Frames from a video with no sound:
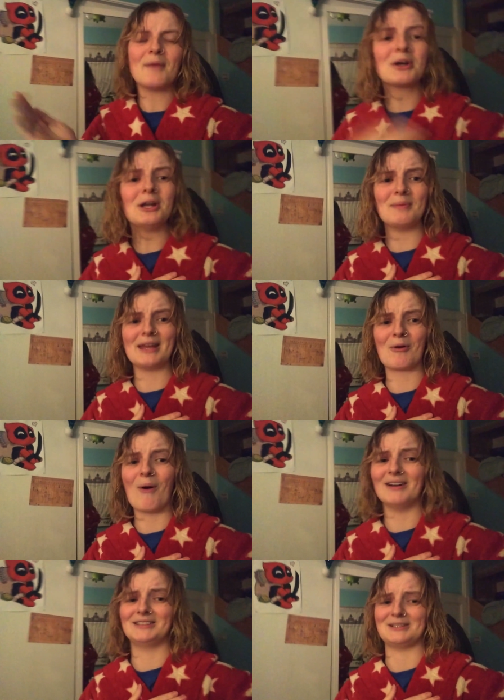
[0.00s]
I'm gonna be in
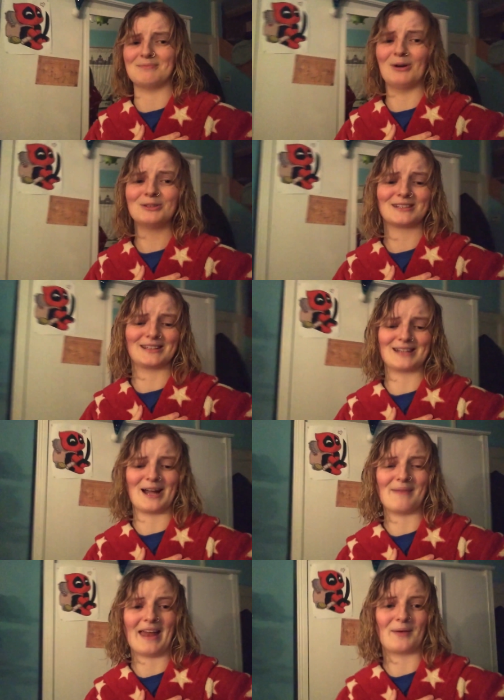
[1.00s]
quarantine most of the
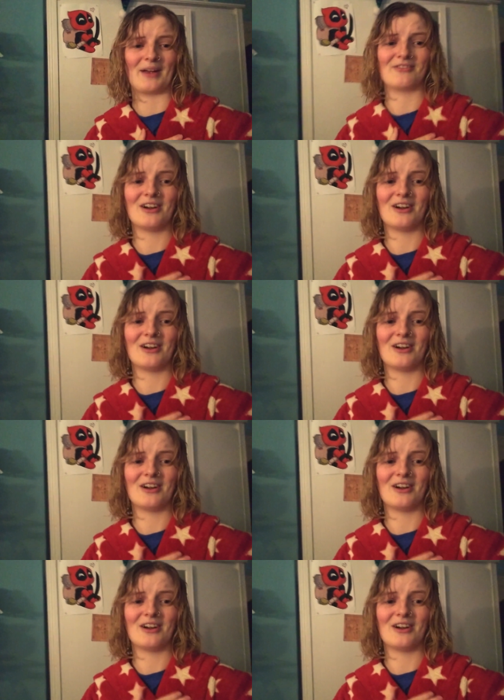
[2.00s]
time anyway.